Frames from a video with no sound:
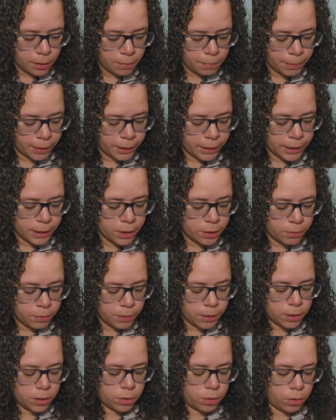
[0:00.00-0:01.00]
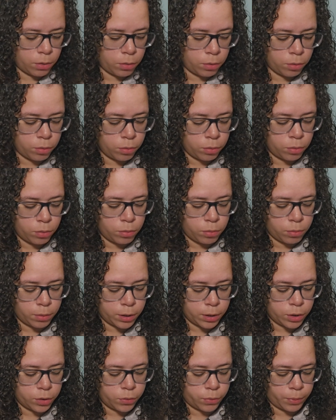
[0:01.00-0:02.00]
But this one's goal
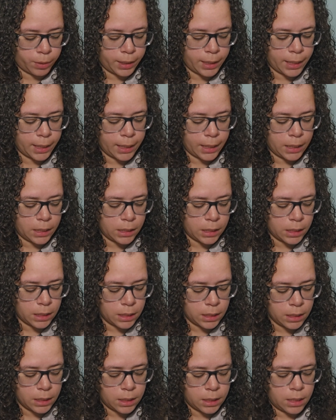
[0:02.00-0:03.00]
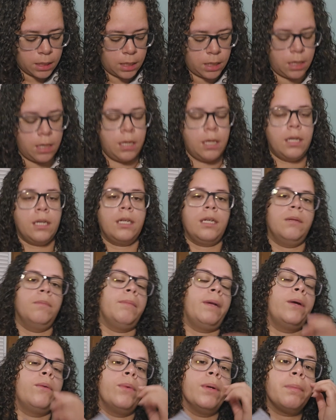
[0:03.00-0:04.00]
was 3 days.
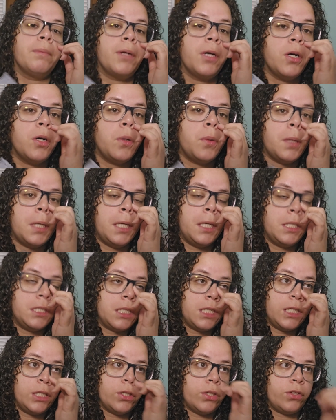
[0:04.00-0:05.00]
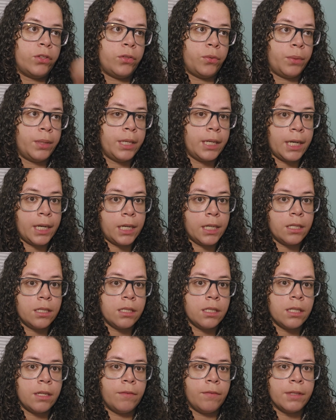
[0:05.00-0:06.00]
My WIP-Go is either 3
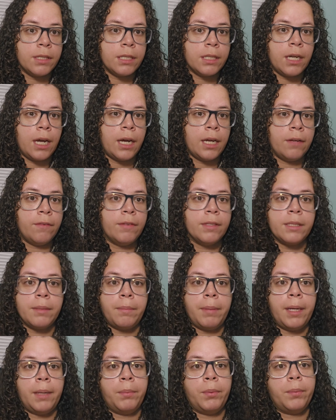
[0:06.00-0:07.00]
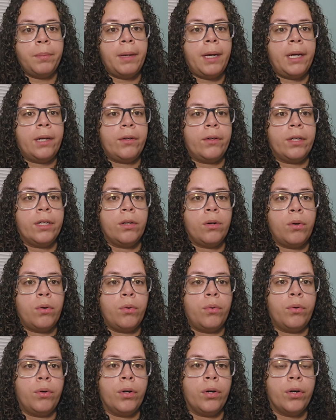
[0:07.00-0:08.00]
days if it's a paper pattern,
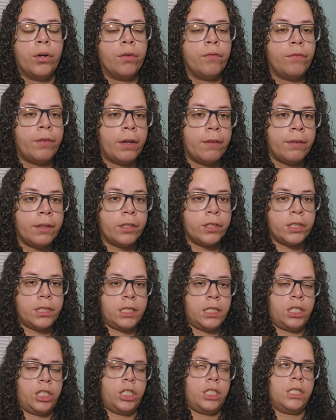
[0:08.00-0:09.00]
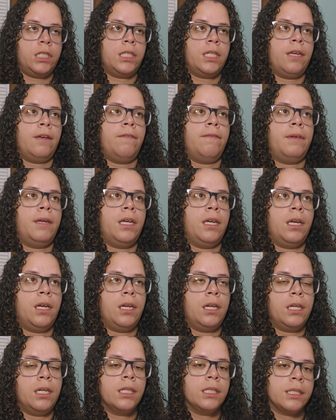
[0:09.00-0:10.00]
or 500 stitches if
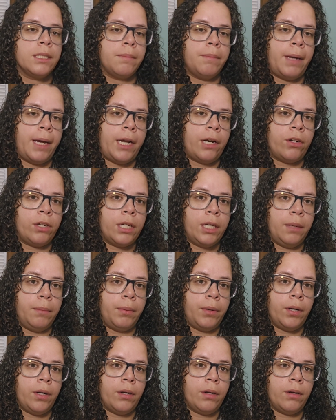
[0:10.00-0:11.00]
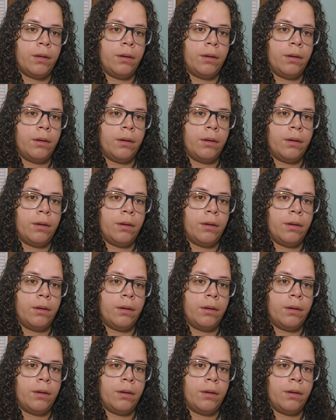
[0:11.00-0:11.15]
it is in Pattern Keeper.